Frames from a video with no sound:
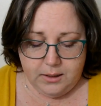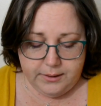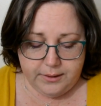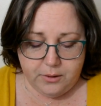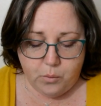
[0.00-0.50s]

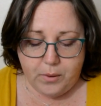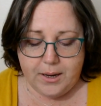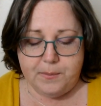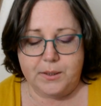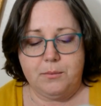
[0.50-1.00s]
getting to
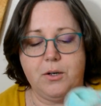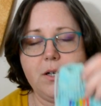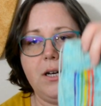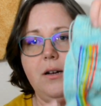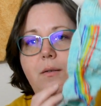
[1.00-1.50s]
whips. I'm
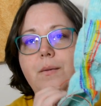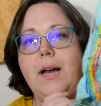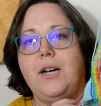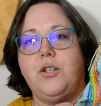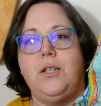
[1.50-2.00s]
just going to
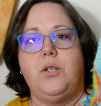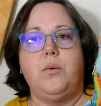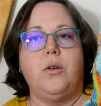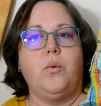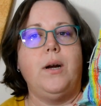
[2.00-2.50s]
flash these
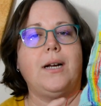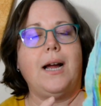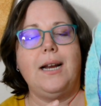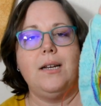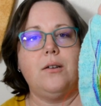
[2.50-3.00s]
real quick.
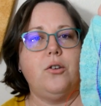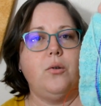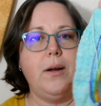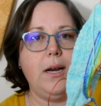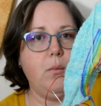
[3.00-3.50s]
I didn't
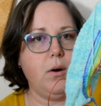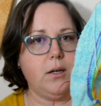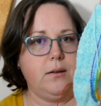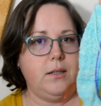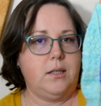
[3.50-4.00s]
do any work
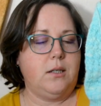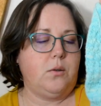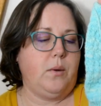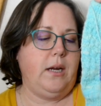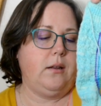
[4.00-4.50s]
on these
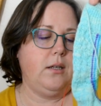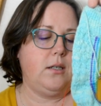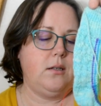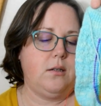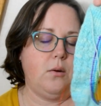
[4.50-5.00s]
this week.
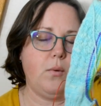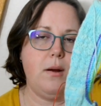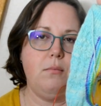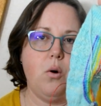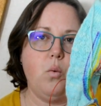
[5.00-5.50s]
This is the
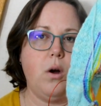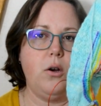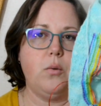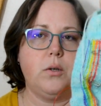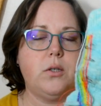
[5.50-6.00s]
Rainbow
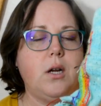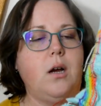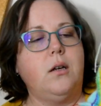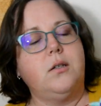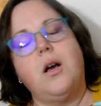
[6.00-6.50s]
Wanderer
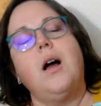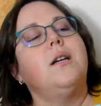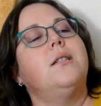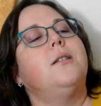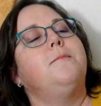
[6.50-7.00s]

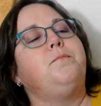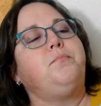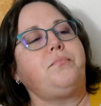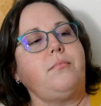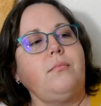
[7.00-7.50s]
socks
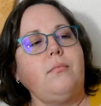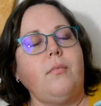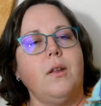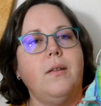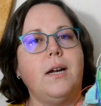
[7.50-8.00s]

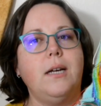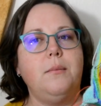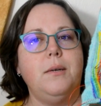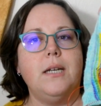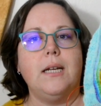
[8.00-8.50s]
that I
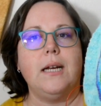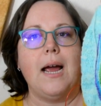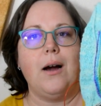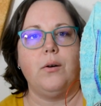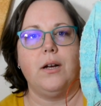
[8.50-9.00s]
am knitting
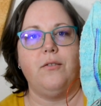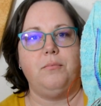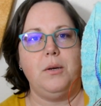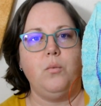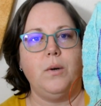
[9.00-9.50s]
out of
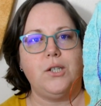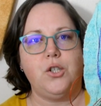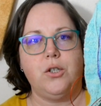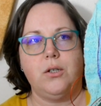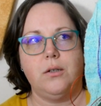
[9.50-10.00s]

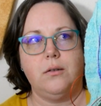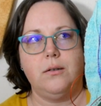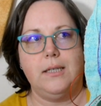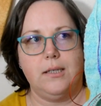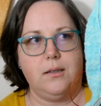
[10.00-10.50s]
Bewitched
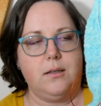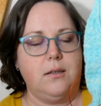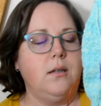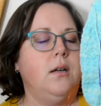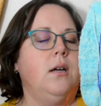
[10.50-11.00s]

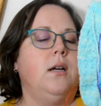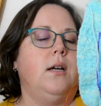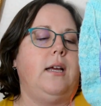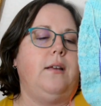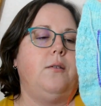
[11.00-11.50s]
Knits
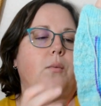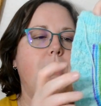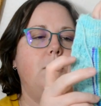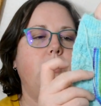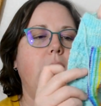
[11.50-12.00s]
in the
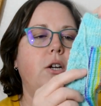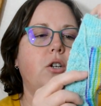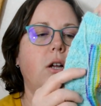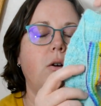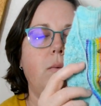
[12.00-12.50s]
Rainbow Dash
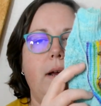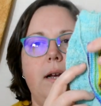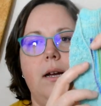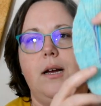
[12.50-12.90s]
colorway.